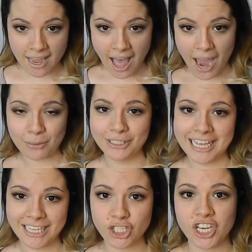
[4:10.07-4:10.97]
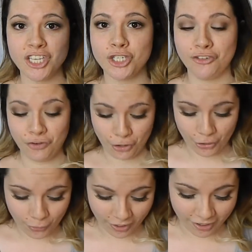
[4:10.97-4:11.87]
I will not change it for
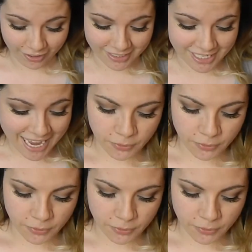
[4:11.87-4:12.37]
the world.